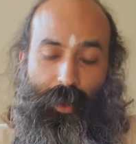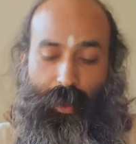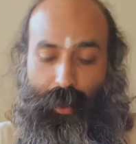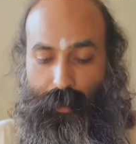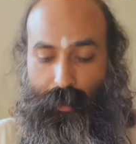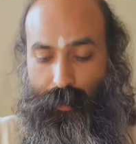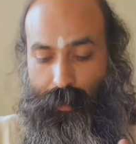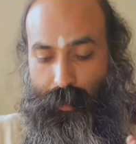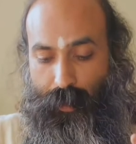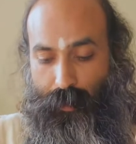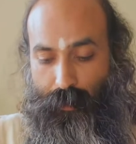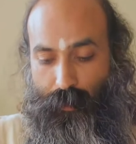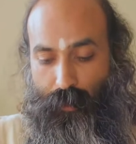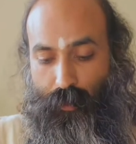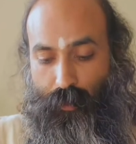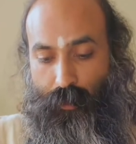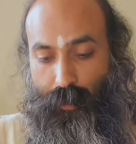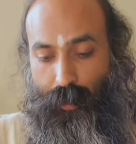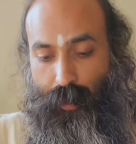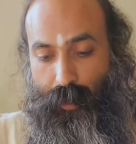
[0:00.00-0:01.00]
And then
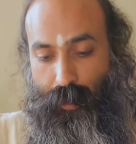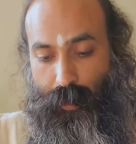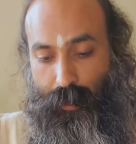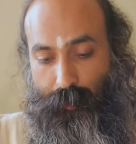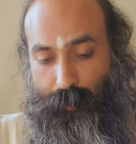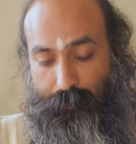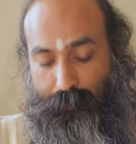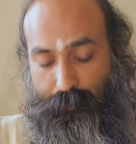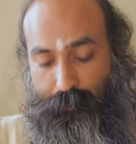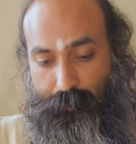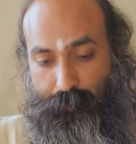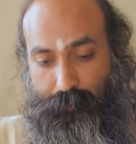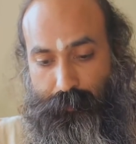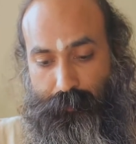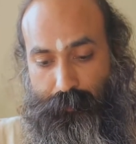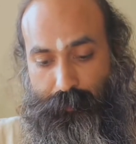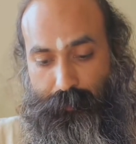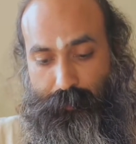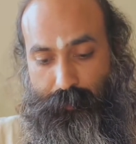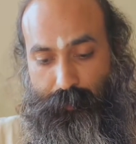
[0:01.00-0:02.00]
Durga,
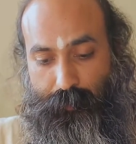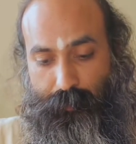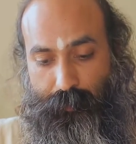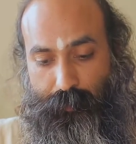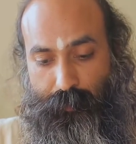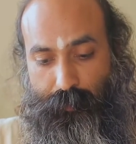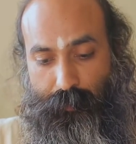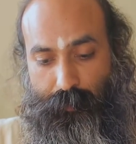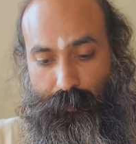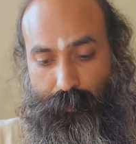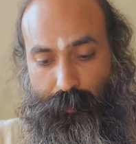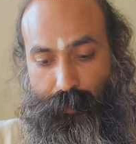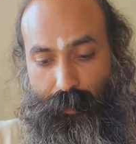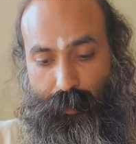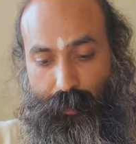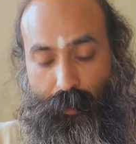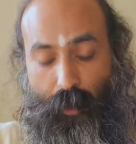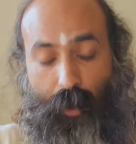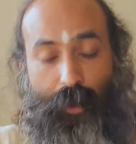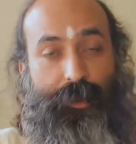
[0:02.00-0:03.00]

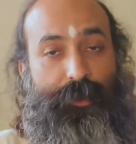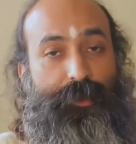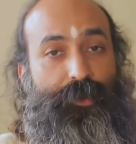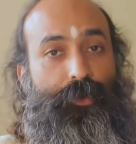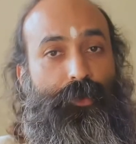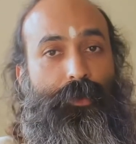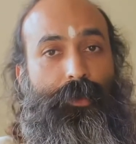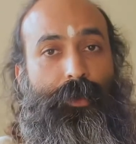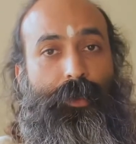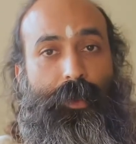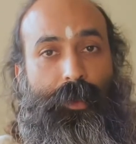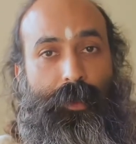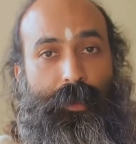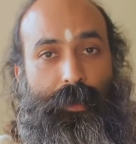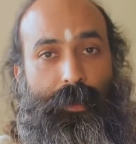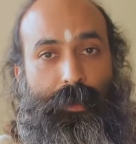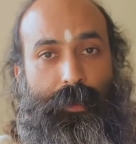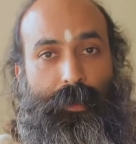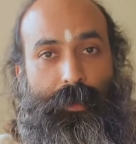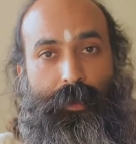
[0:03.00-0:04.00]
the goddess
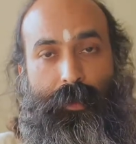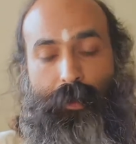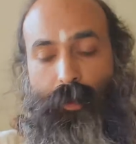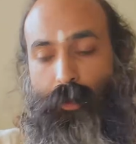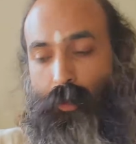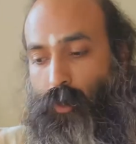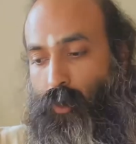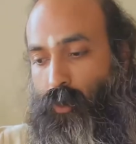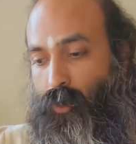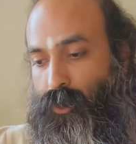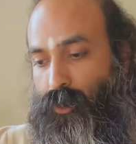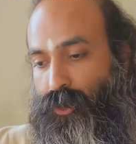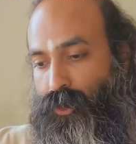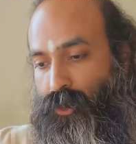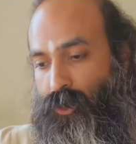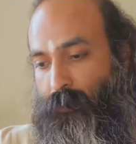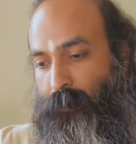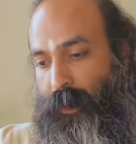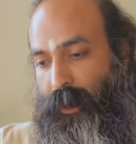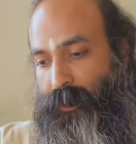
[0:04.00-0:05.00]
Durga, goes
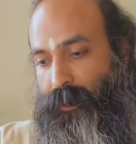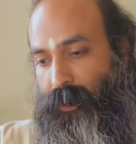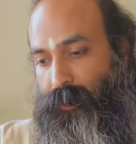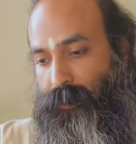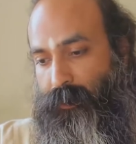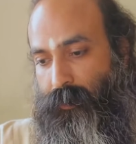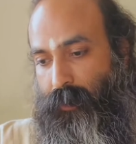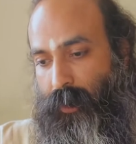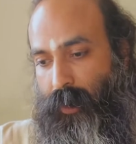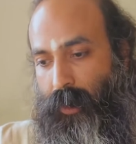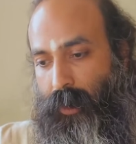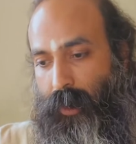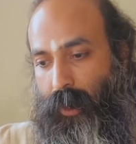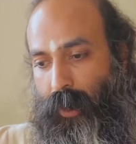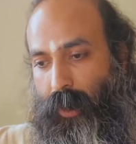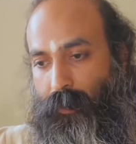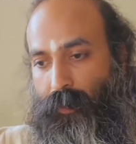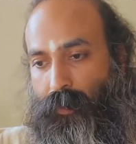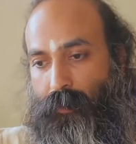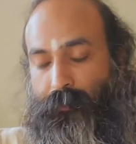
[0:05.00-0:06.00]
to Mahishasura
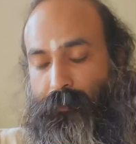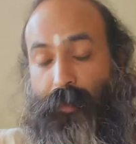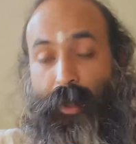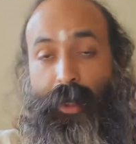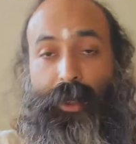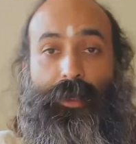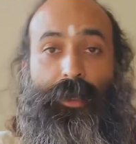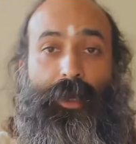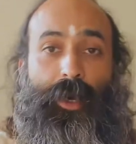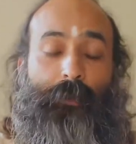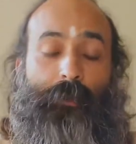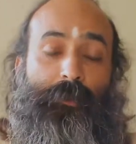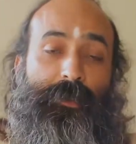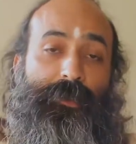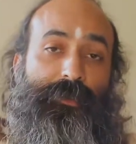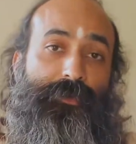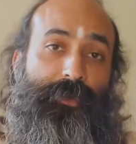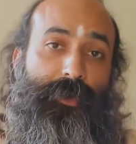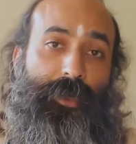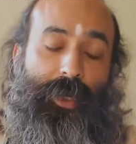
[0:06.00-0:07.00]
and the fight
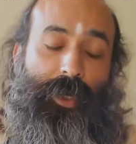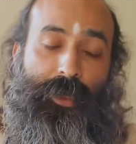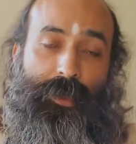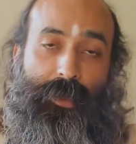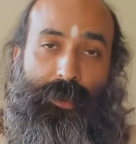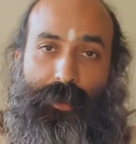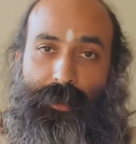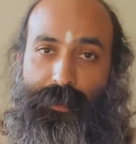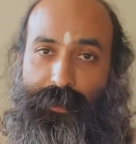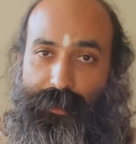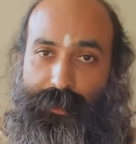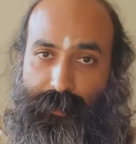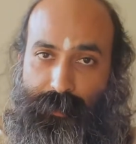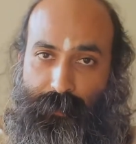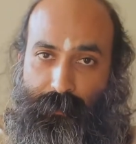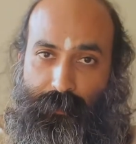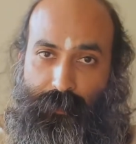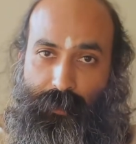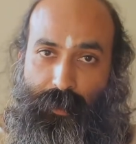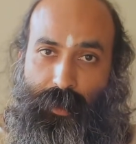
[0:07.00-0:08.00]
happens for 9 days.
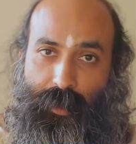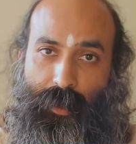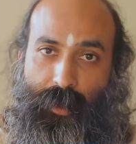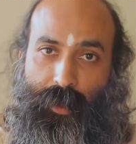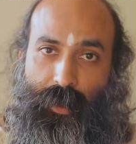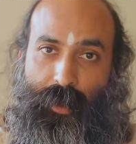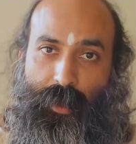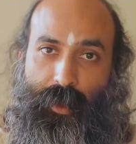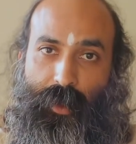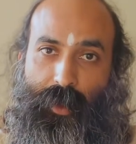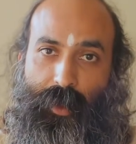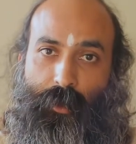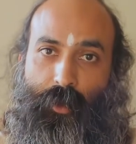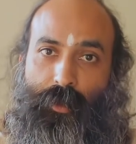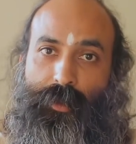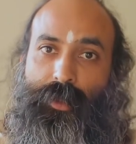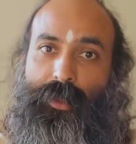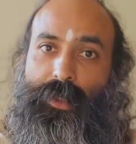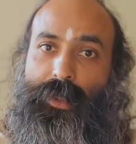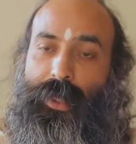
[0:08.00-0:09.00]
And
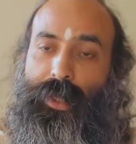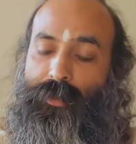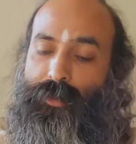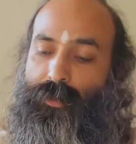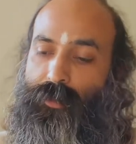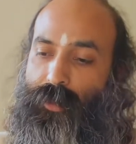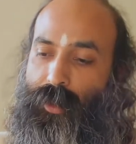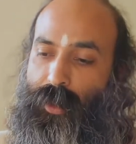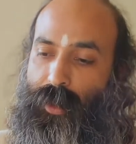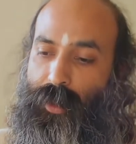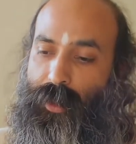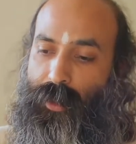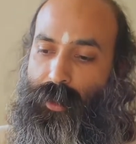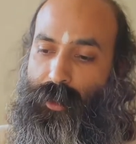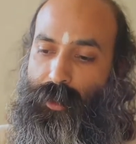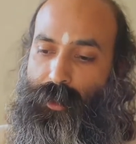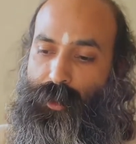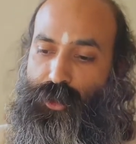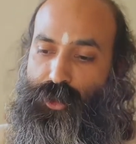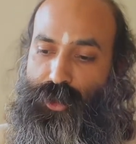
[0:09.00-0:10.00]
on the 10th day,
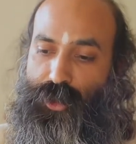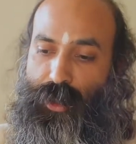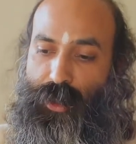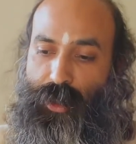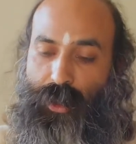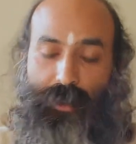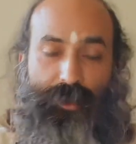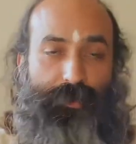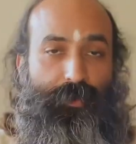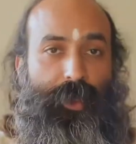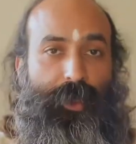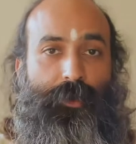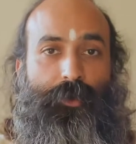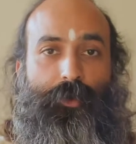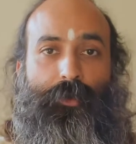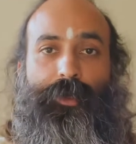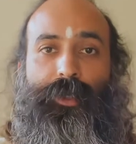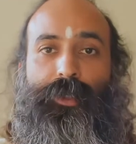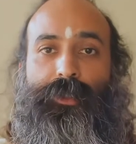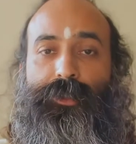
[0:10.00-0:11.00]
she is
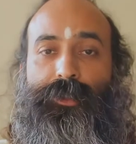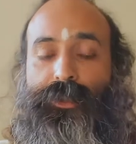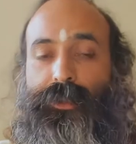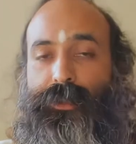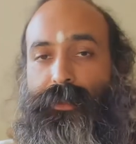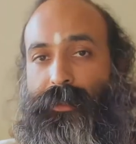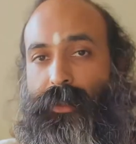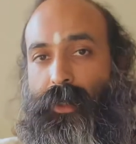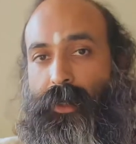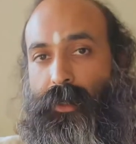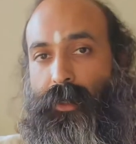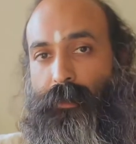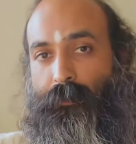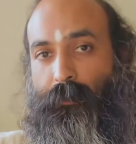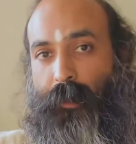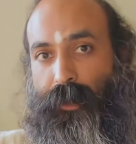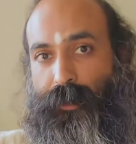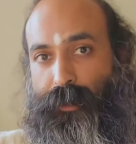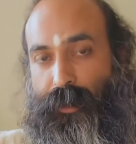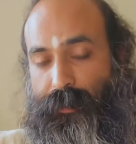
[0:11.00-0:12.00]
victorious. She has killed
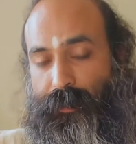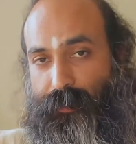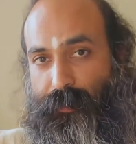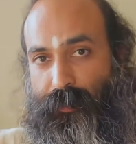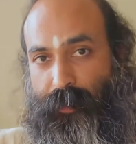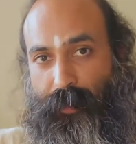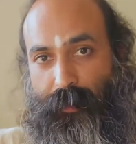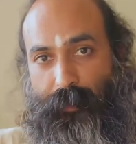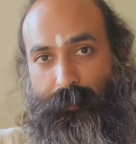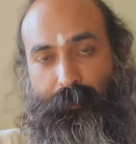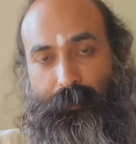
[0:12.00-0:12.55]
Mahishasura.